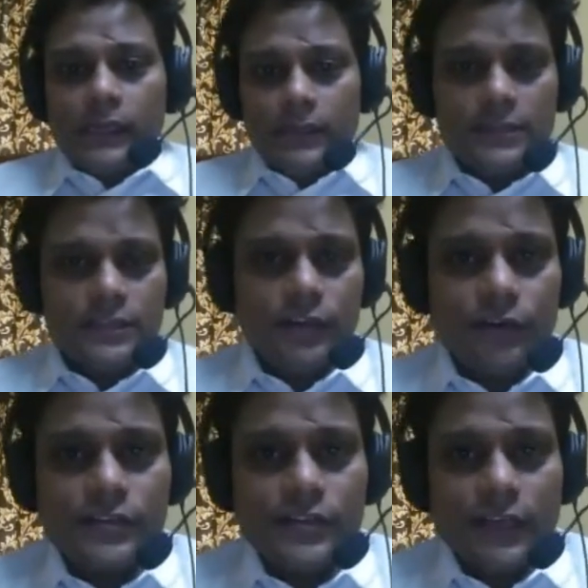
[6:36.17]
This is
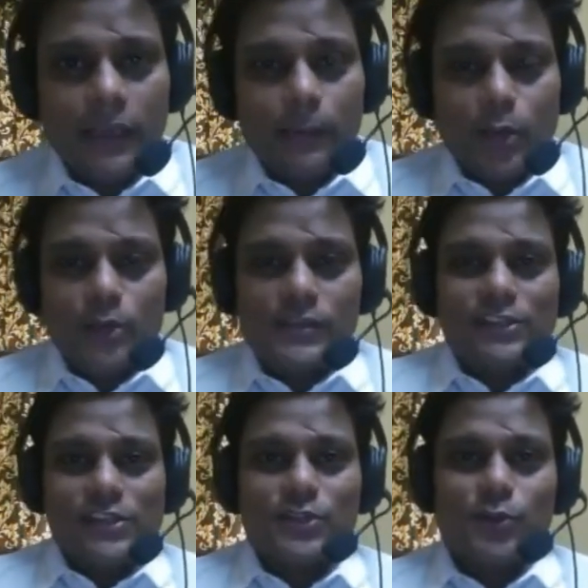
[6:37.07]
interesting because I
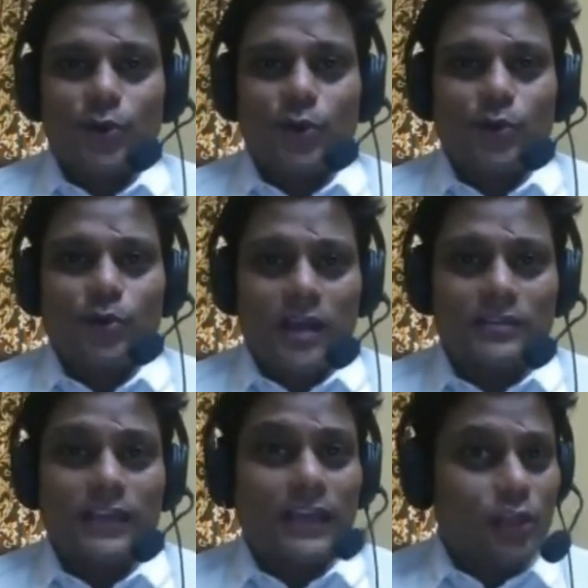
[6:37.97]
just told you
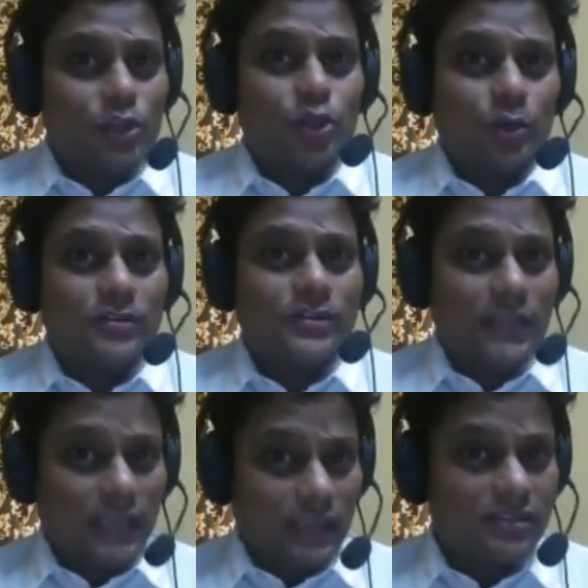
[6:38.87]
castling ensures
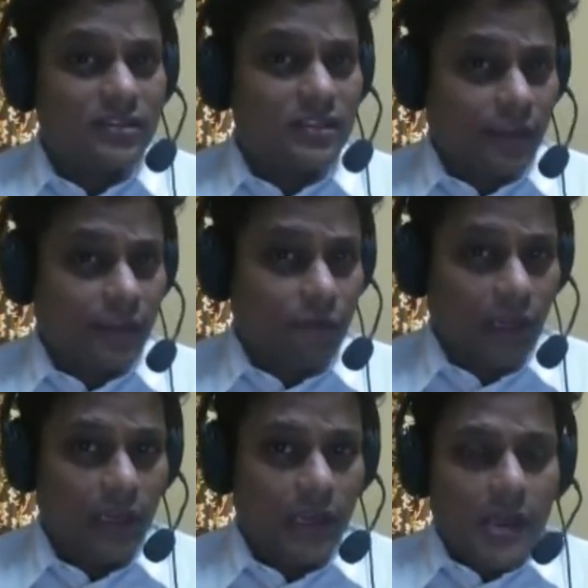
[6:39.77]
king's
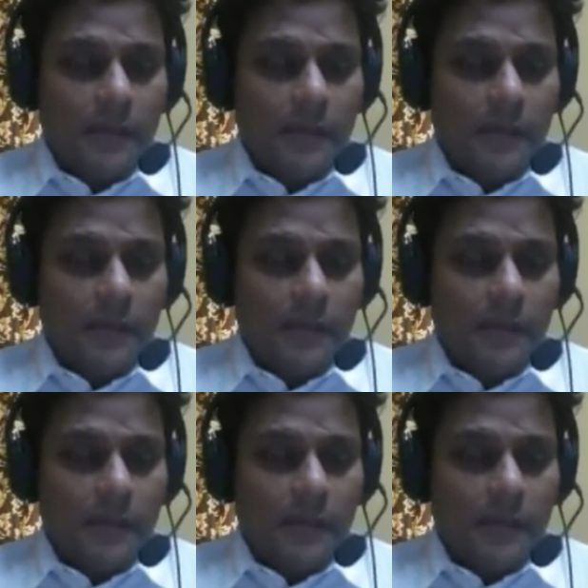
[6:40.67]
safety,